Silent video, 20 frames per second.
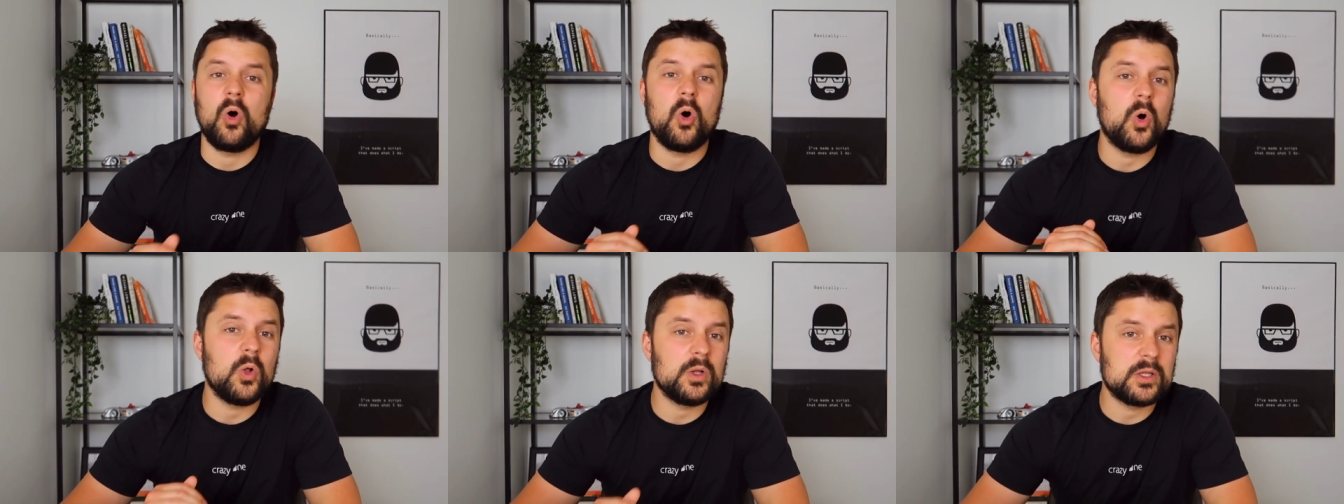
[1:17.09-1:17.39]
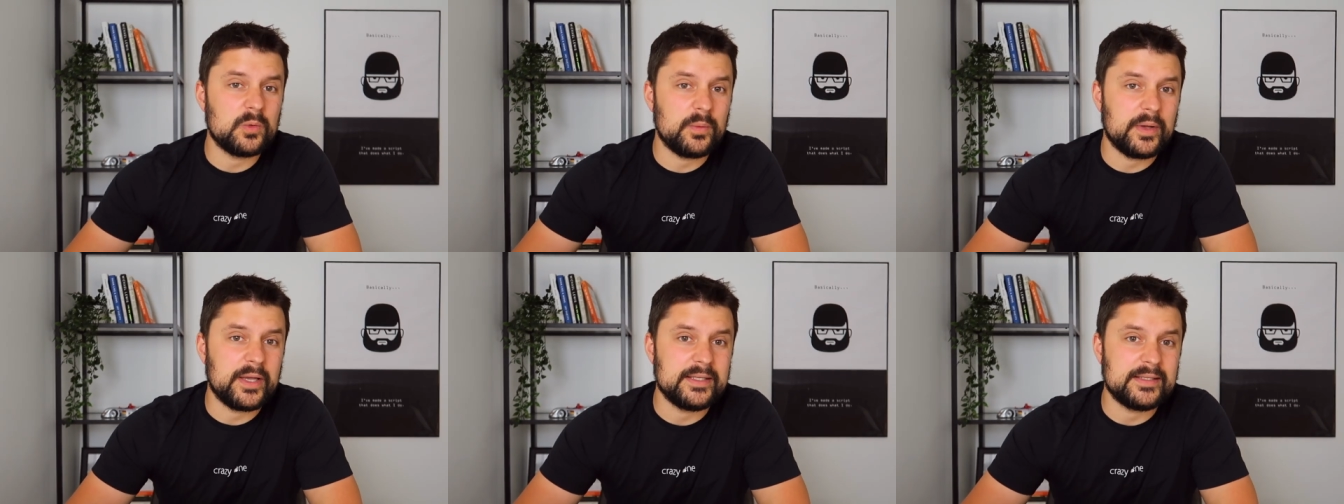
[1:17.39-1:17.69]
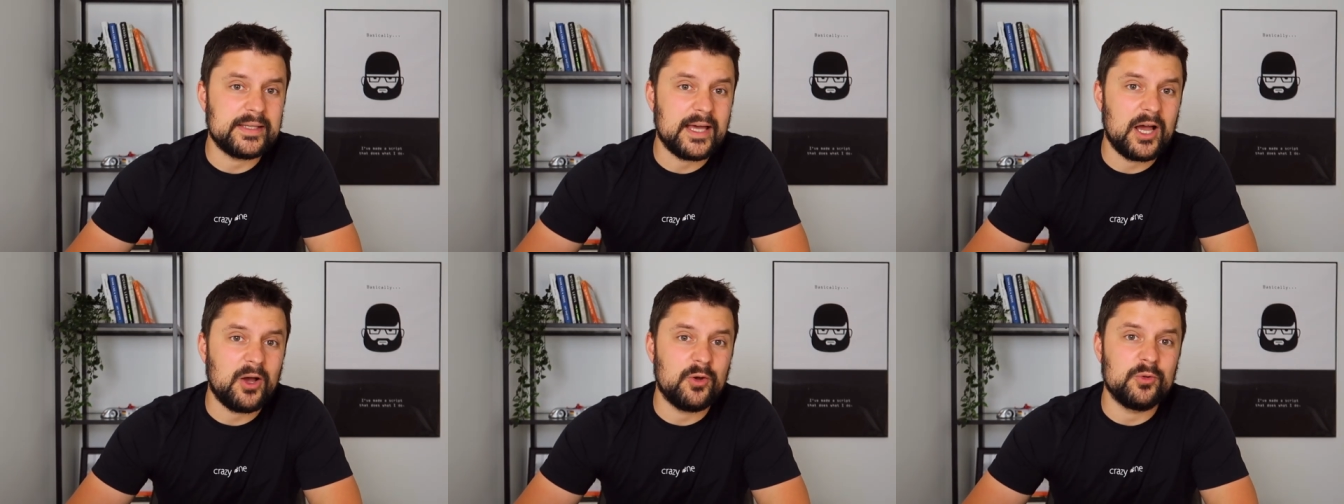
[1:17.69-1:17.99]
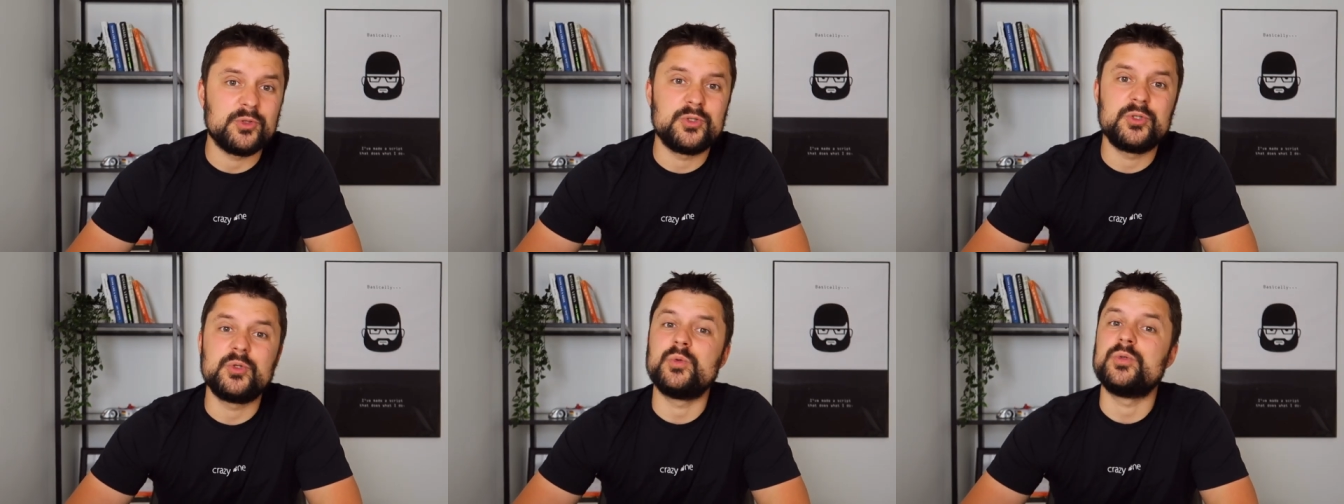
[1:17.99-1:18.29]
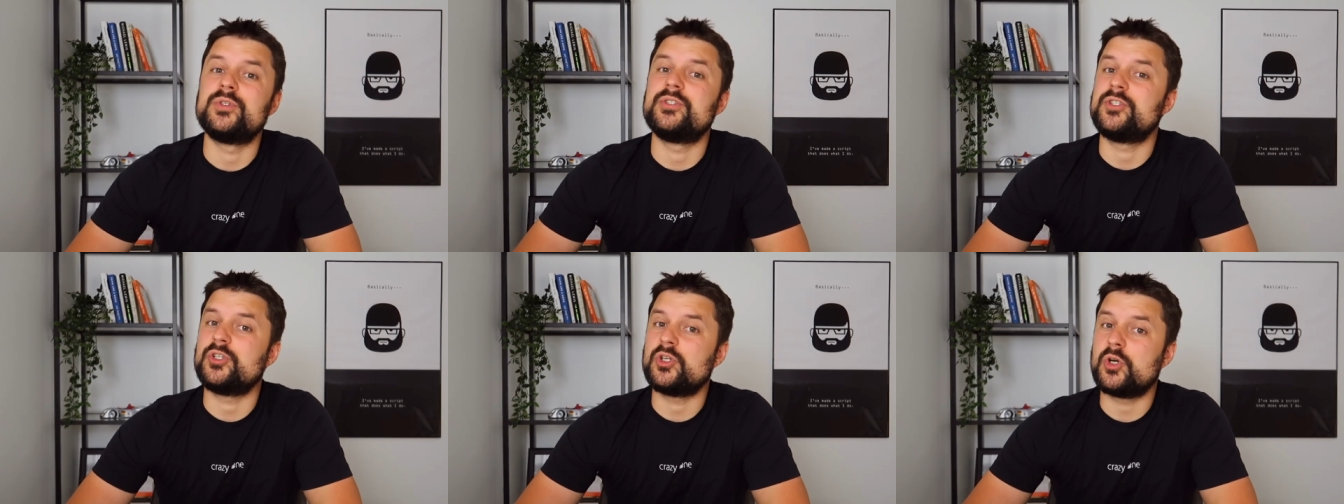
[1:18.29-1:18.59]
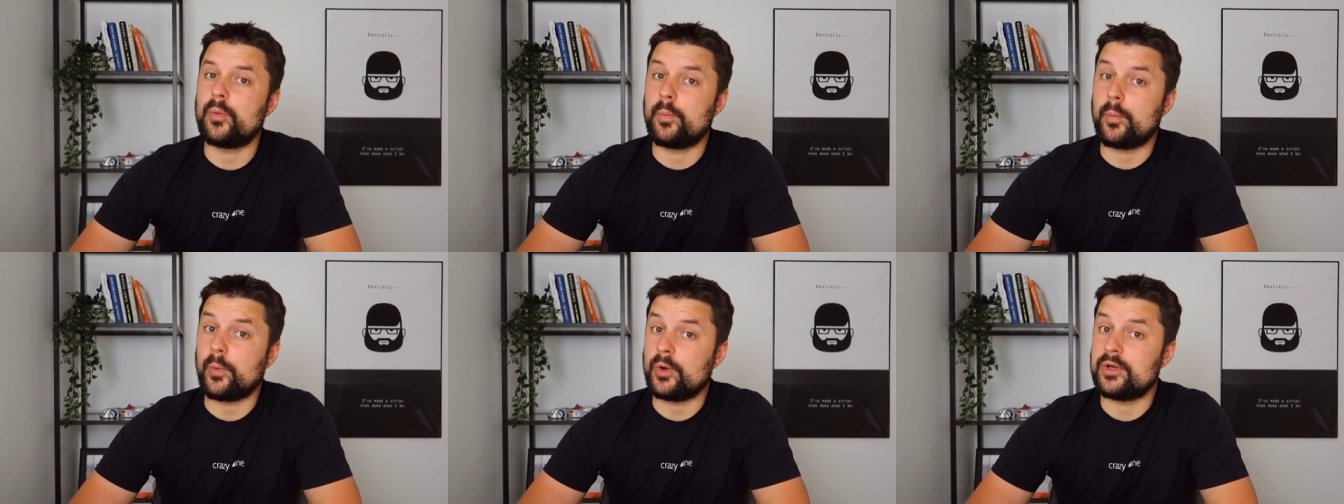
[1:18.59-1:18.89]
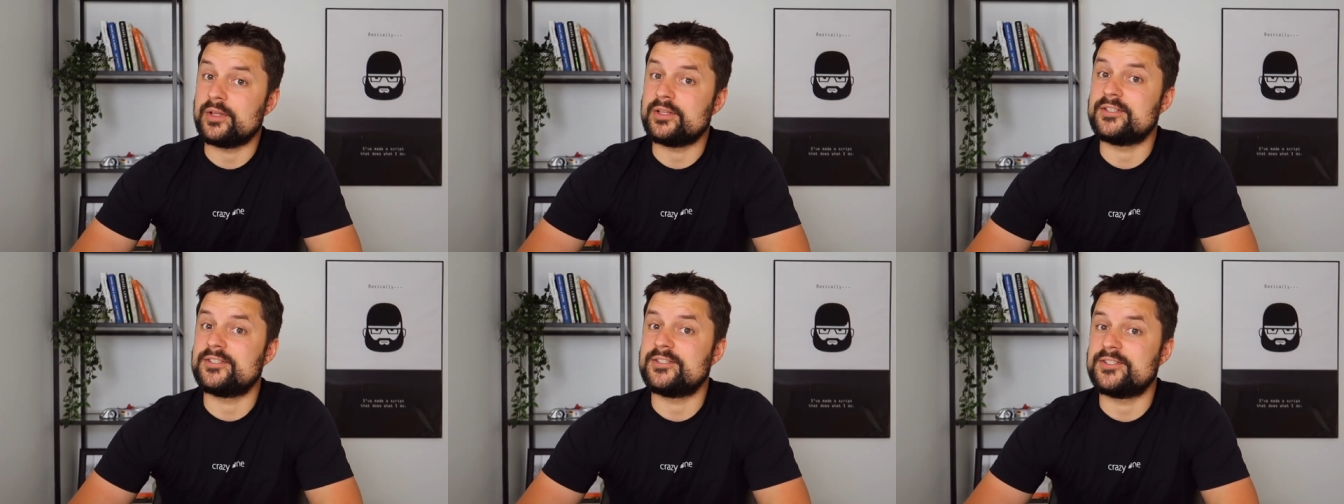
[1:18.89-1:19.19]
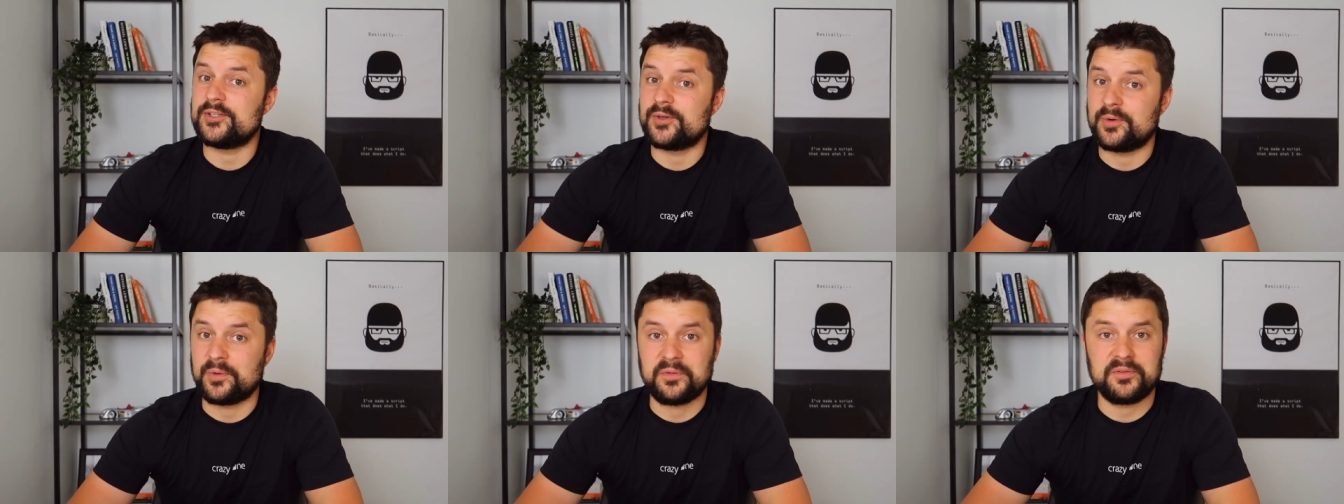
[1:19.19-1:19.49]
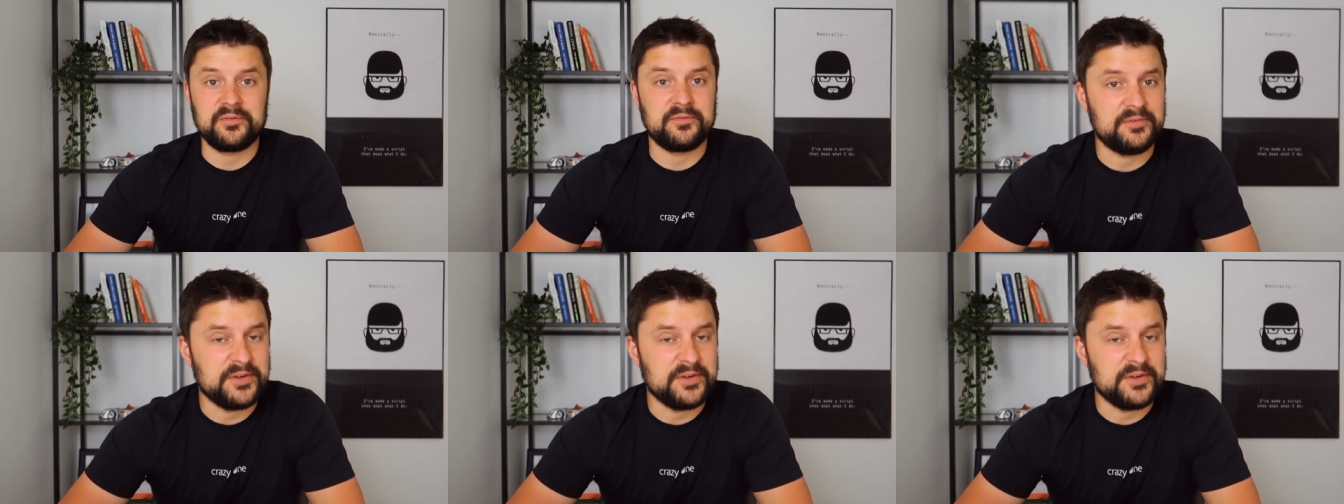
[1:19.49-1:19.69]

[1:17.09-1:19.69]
all the way down to zero point zero